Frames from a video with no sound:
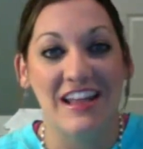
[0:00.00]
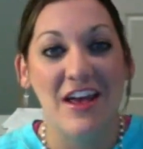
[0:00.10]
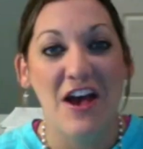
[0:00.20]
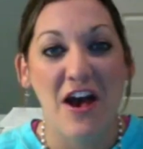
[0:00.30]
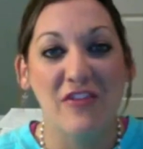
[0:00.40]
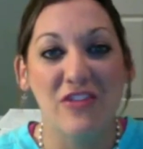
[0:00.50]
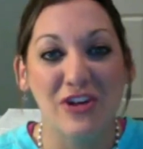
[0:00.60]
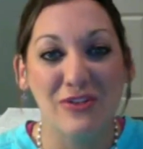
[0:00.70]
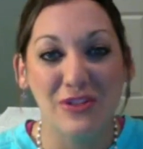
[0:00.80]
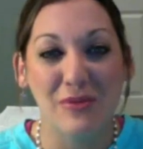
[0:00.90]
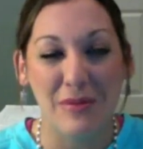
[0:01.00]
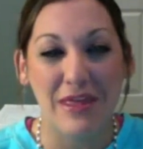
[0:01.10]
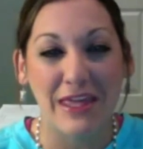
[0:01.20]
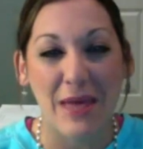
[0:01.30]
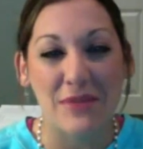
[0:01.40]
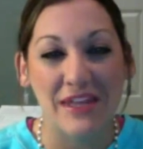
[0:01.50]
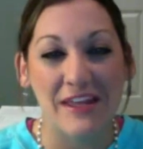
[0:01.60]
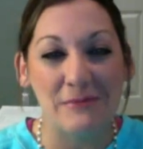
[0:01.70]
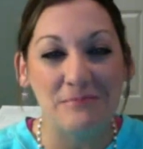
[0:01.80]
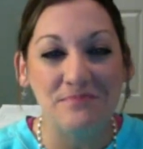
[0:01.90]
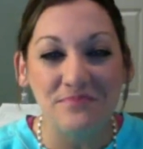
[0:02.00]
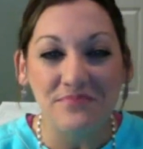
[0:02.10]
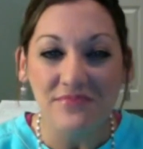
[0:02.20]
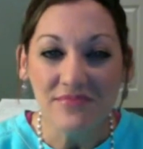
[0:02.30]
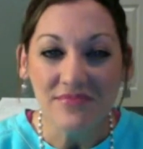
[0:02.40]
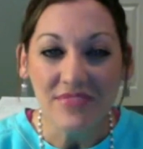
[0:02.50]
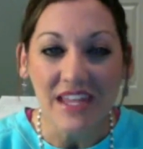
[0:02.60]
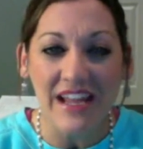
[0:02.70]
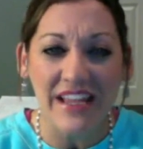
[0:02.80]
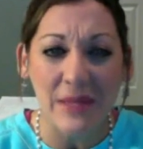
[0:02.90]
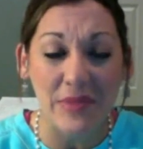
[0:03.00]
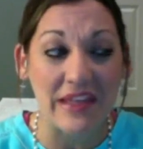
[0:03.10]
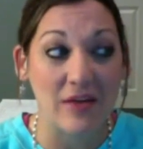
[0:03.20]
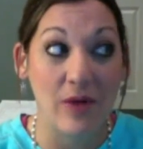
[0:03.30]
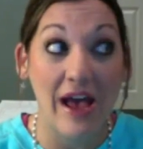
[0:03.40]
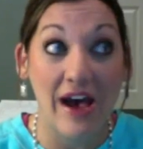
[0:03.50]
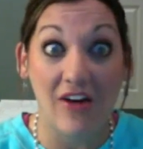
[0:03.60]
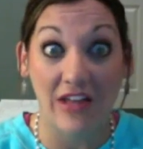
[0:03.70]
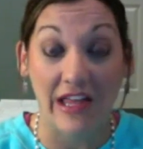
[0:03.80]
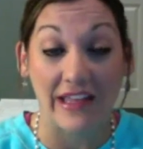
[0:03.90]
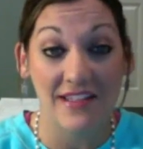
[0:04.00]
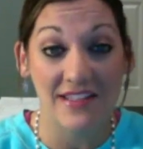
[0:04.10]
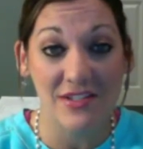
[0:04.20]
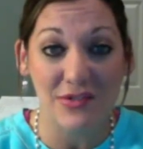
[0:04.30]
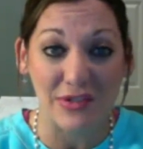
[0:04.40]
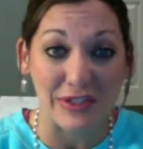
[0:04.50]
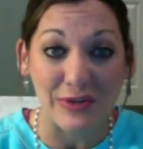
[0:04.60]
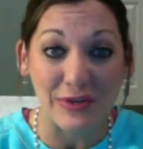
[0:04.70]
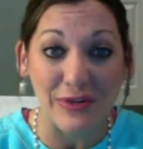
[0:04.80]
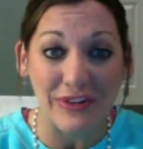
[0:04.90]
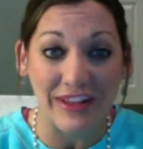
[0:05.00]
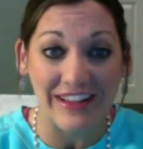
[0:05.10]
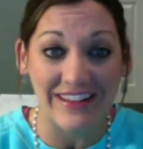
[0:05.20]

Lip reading: of the women coming in. And I kept thinking, wow, like this is really cool. Like,